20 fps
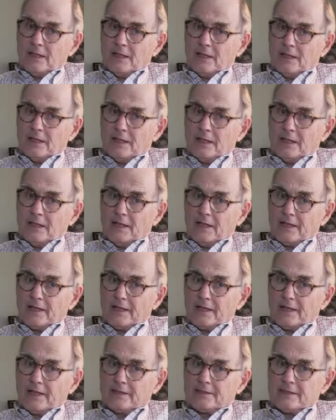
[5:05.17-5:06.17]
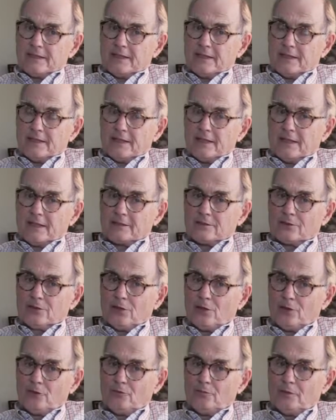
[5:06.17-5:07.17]
And I got there in
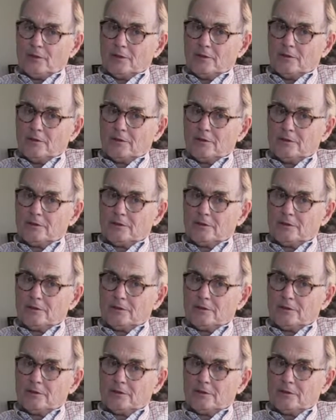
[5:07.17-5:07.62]
October,